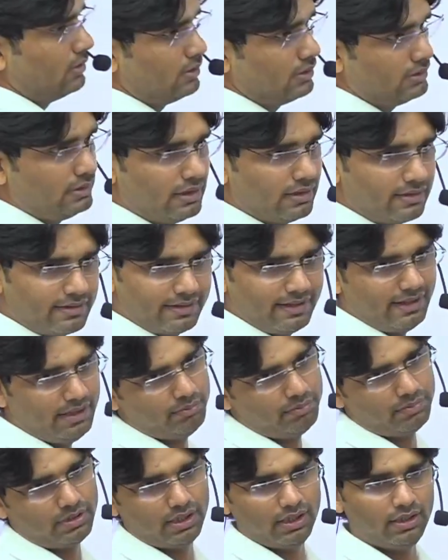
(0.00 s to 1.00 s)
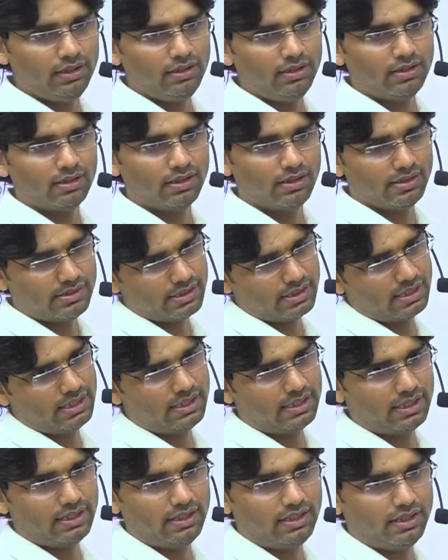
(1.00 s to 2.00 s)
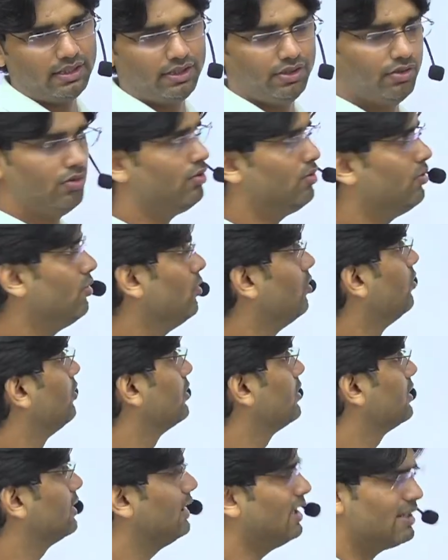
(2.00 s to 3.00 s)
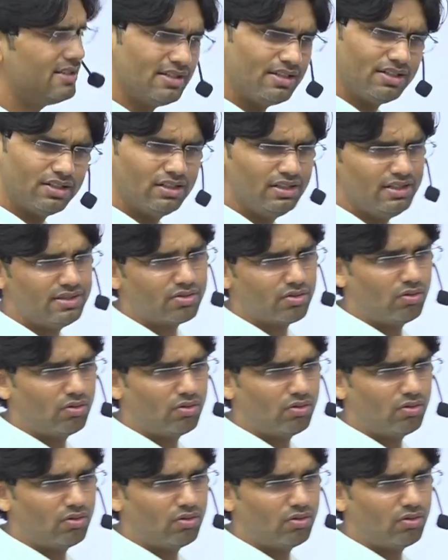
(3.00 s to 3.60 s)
the same thing is written in your notes. Classical is